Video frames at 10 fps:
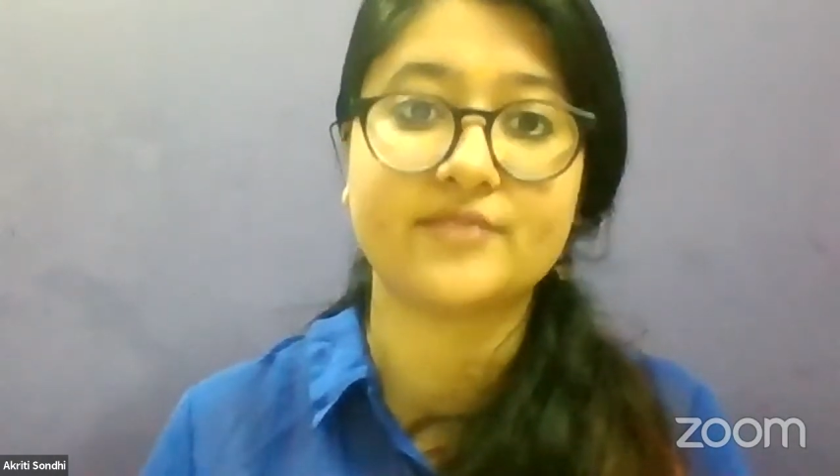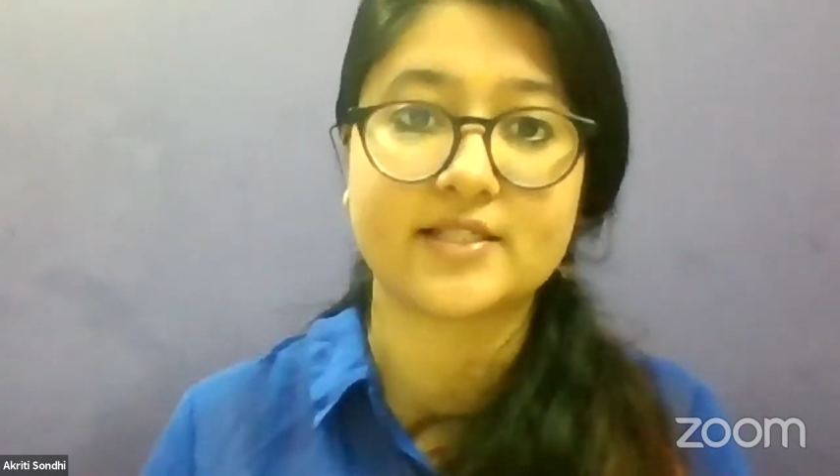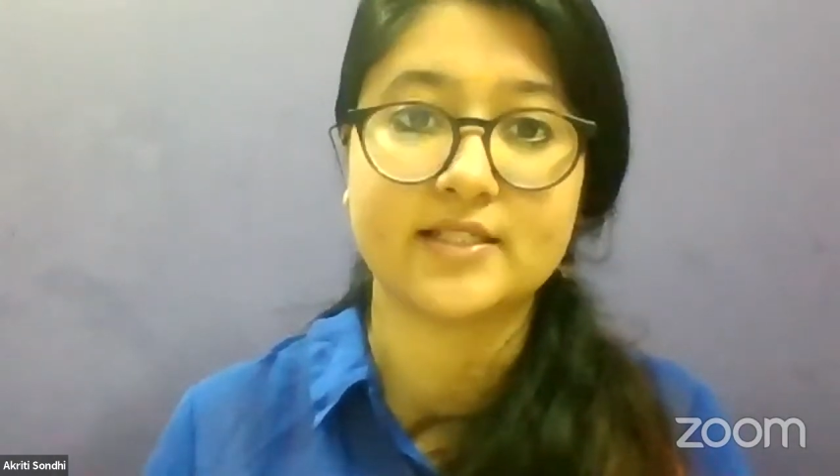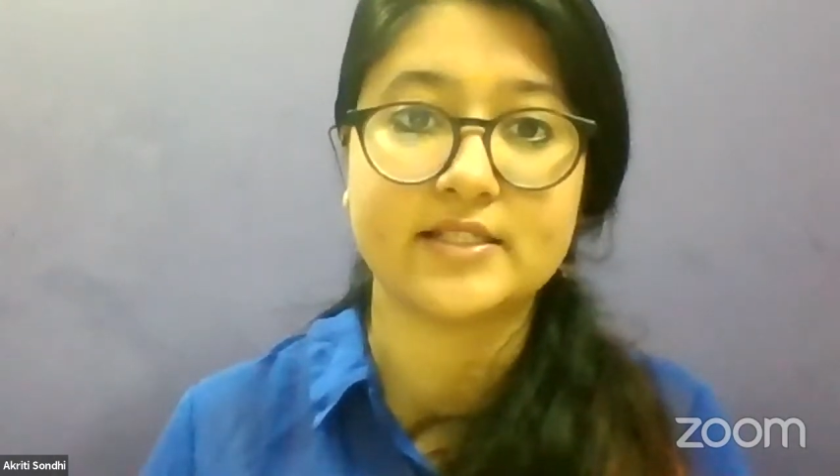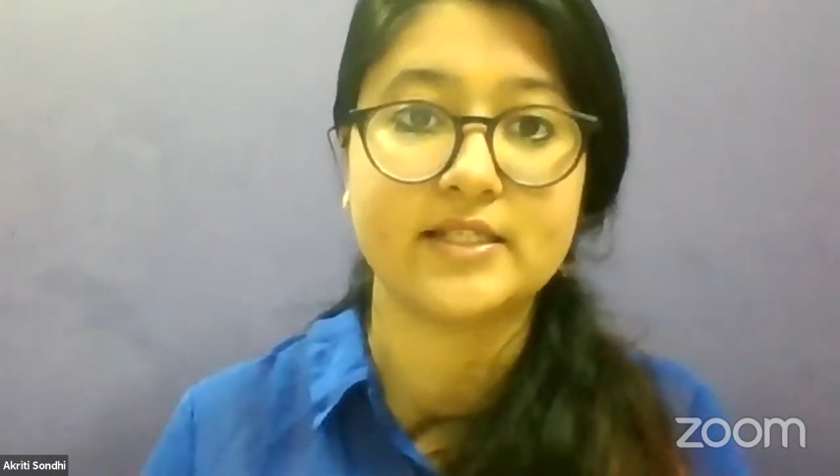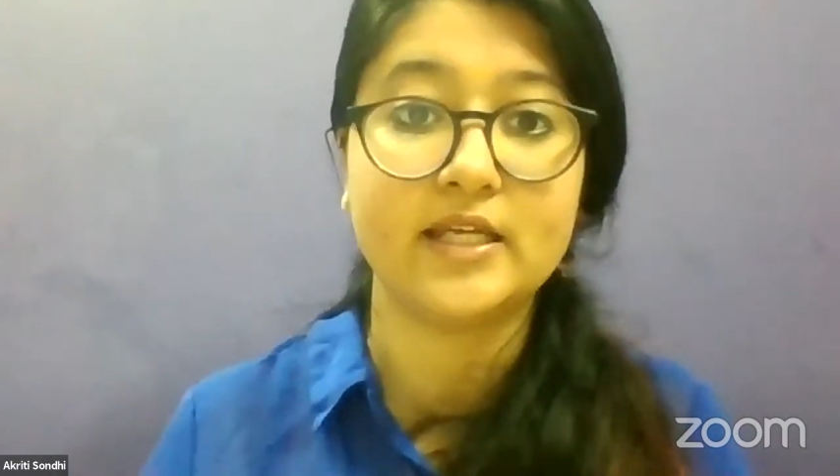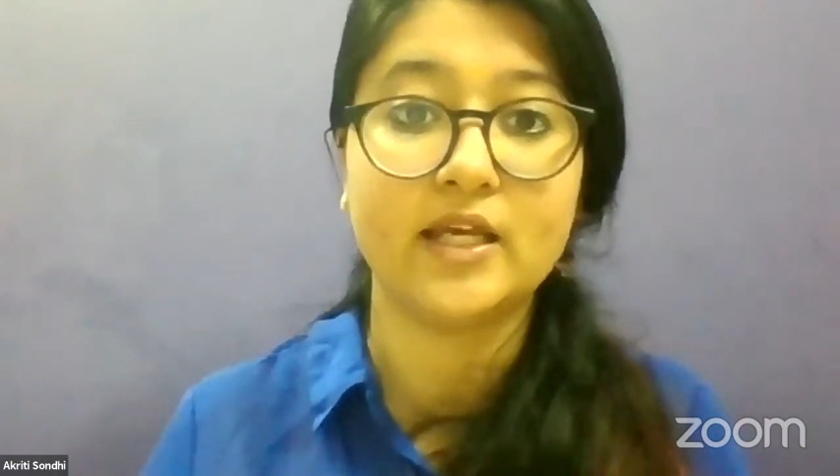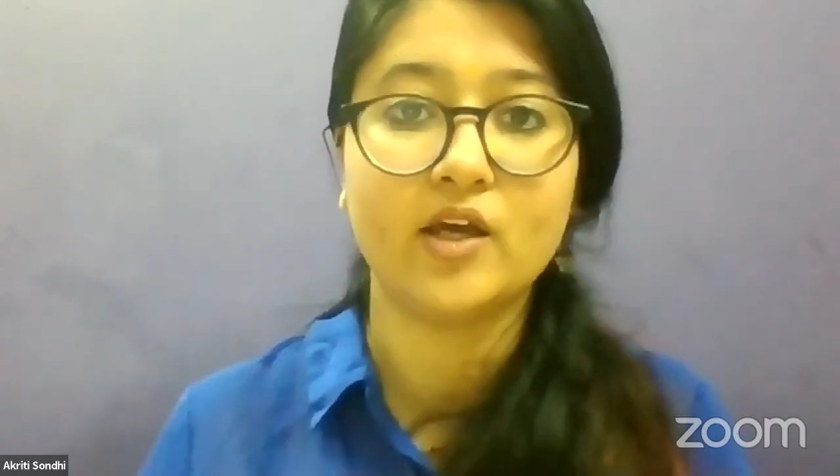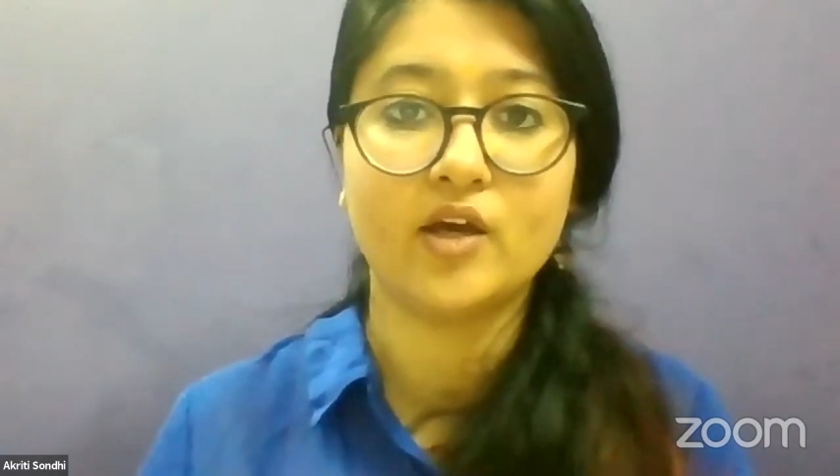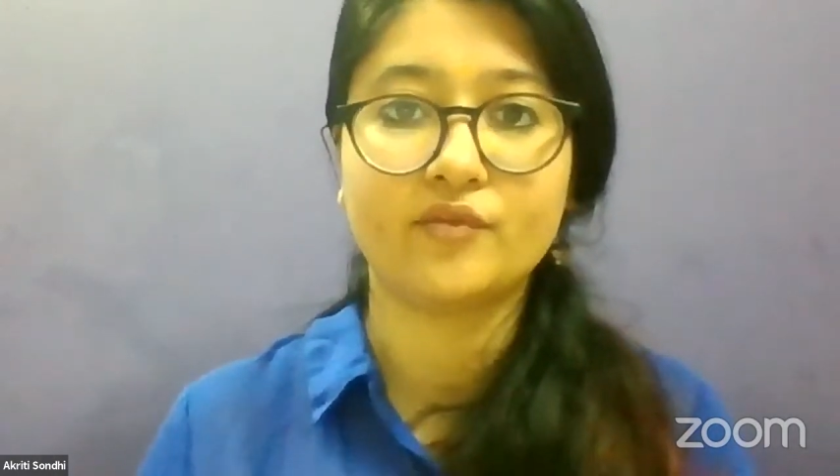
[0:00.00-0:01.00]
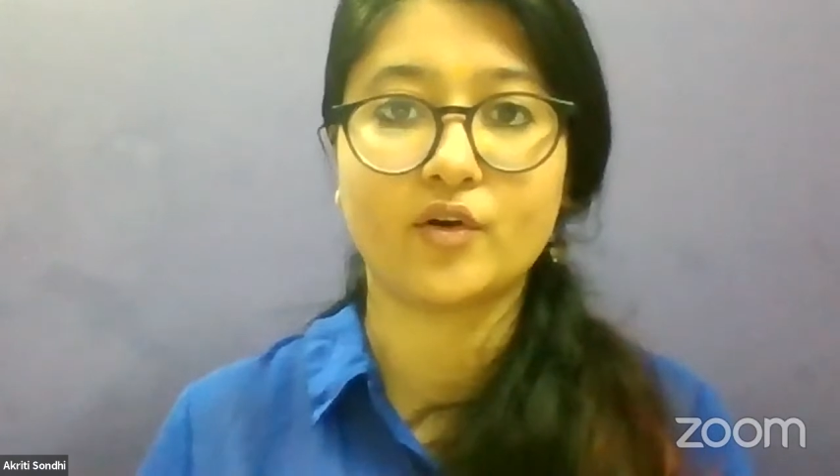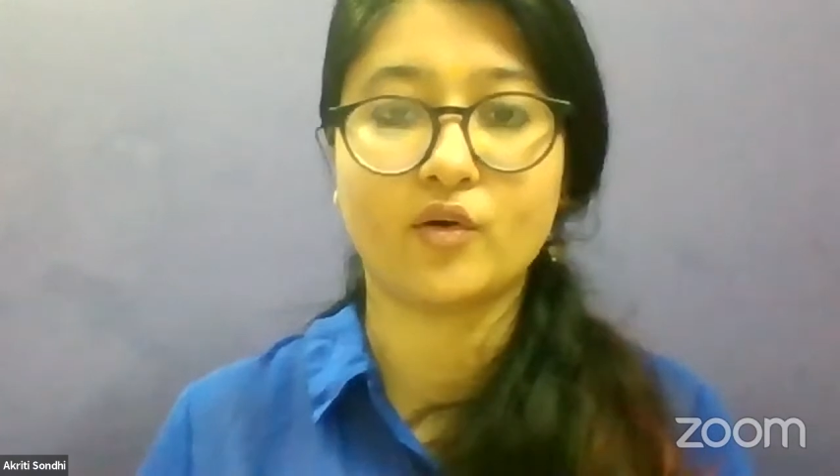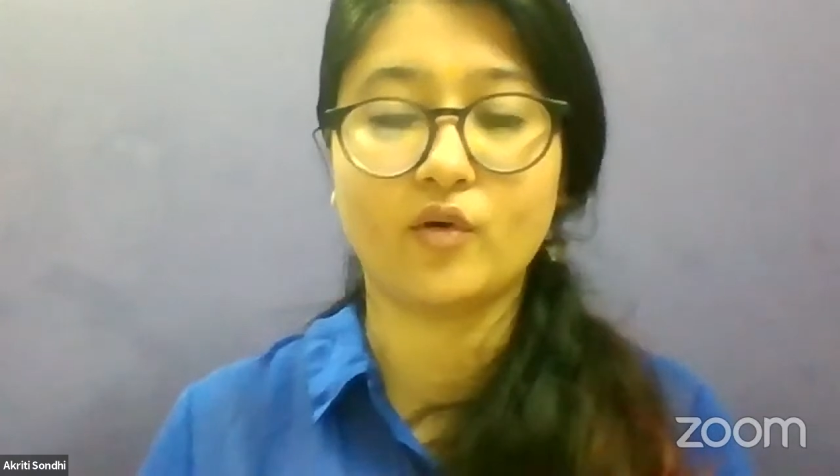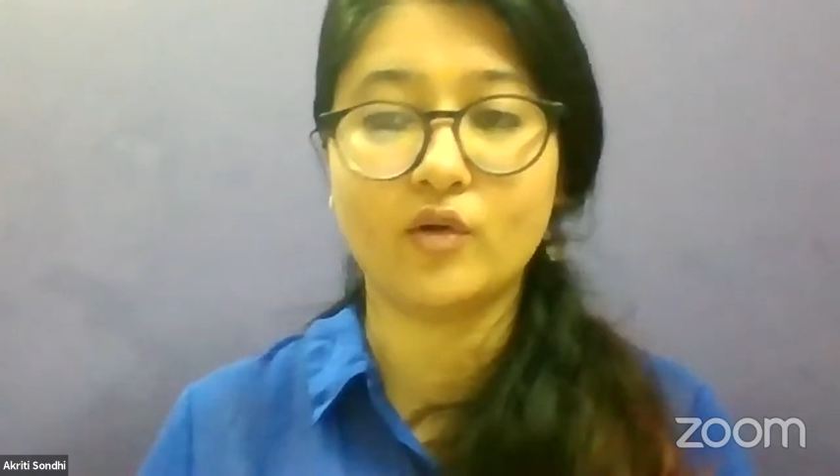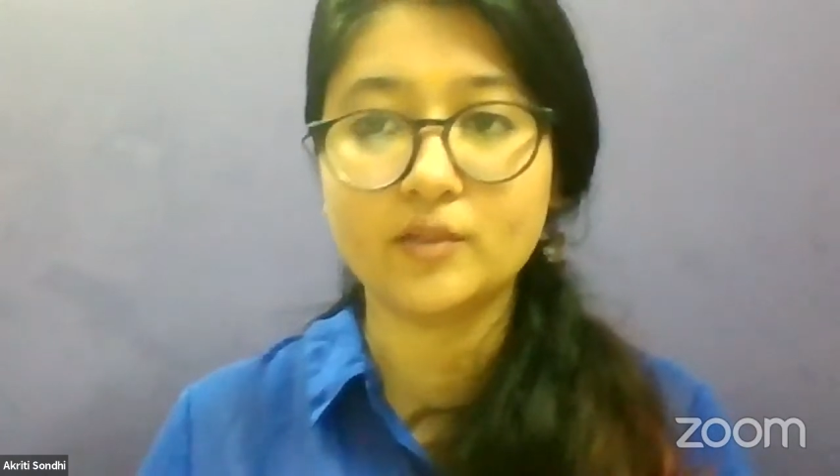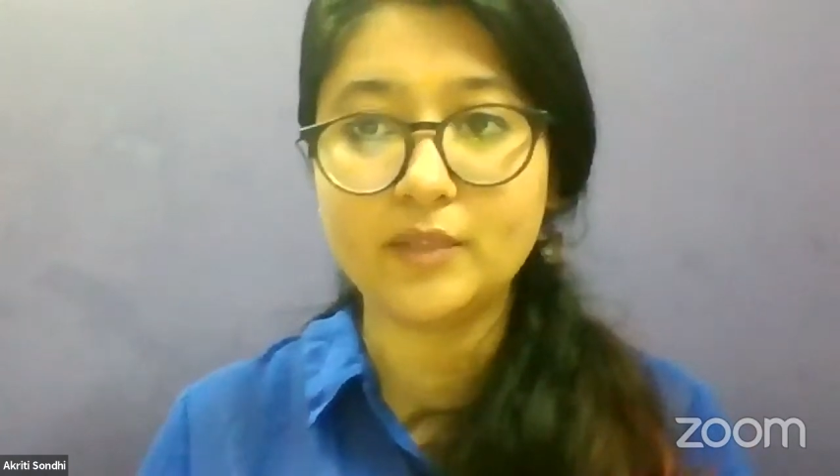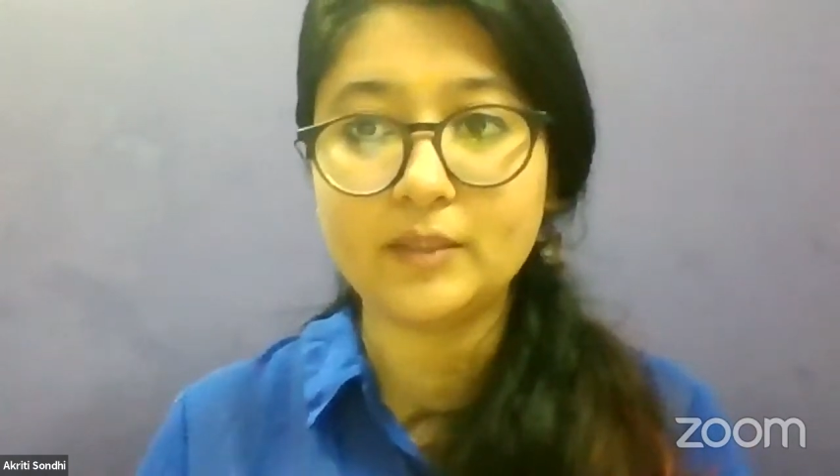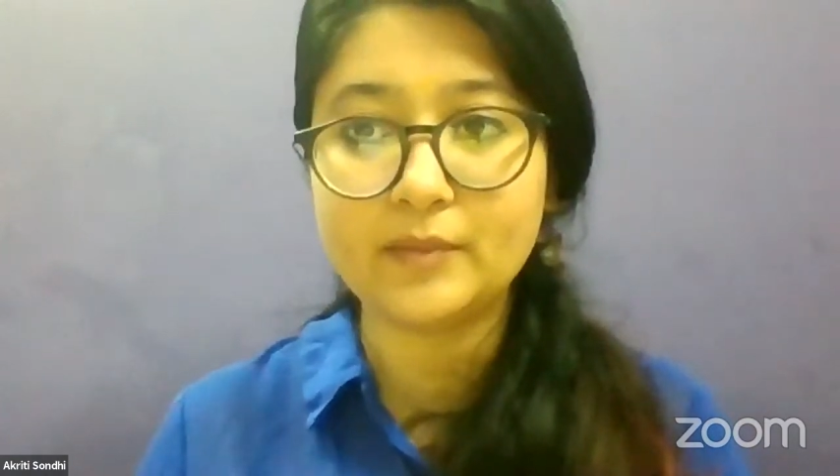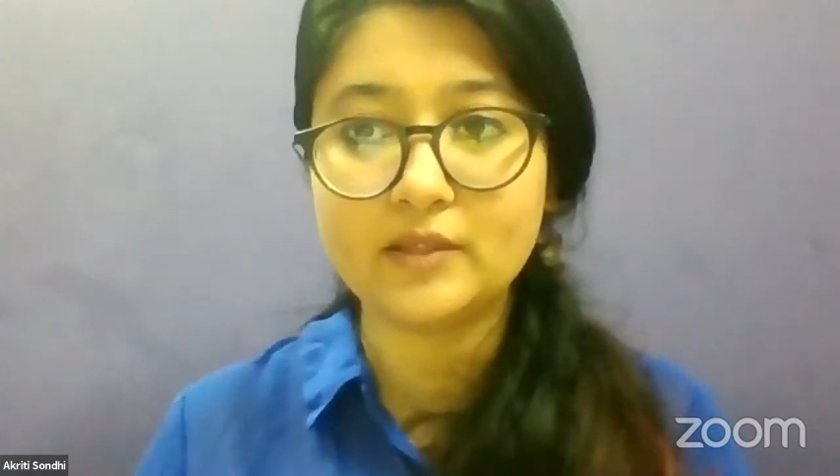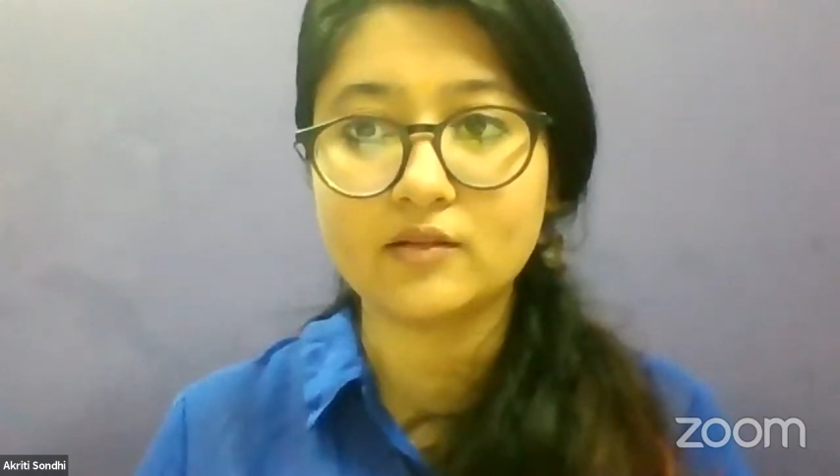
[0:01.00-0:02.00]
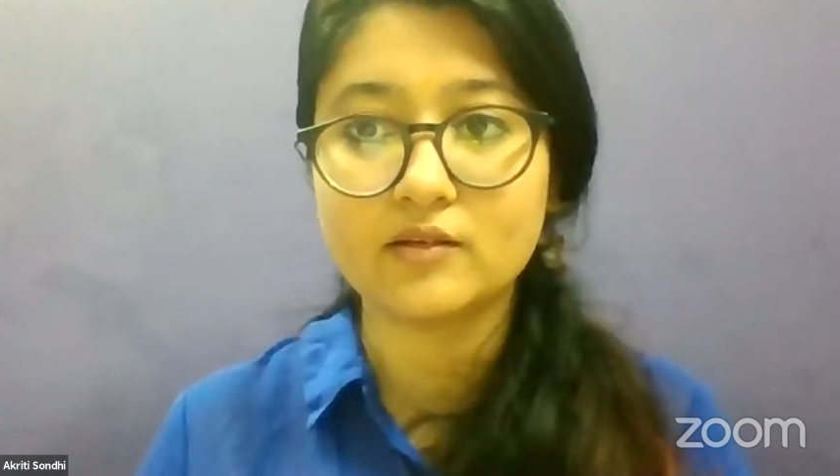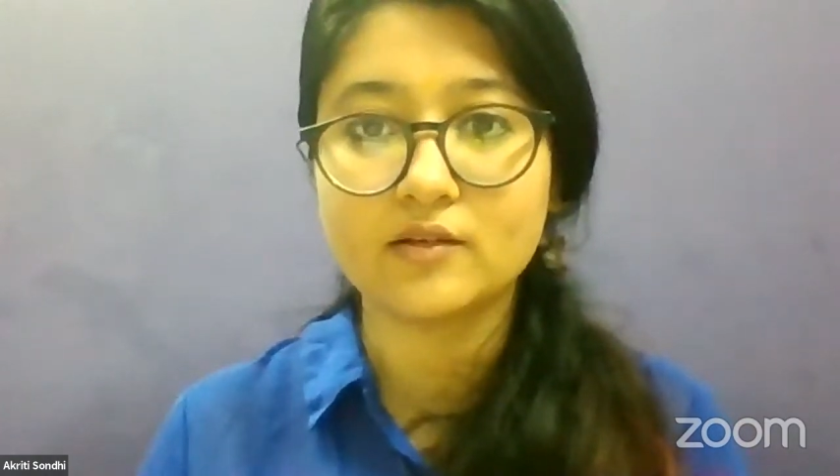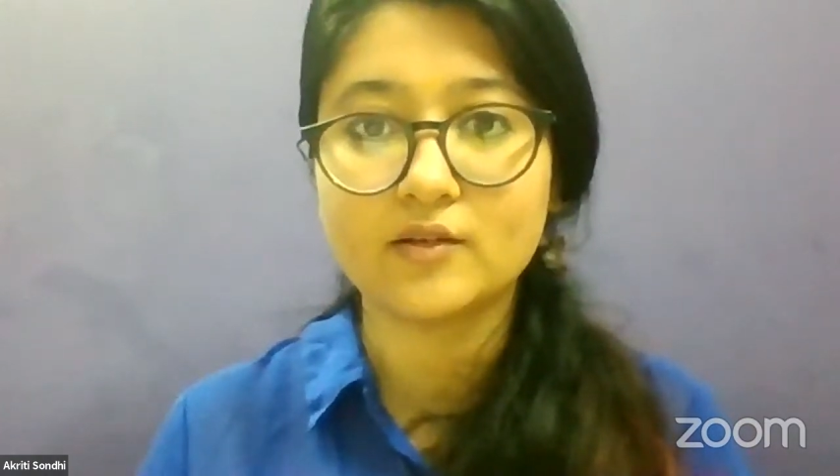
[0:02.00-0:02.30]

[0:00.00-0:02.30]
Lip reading: facility for all the people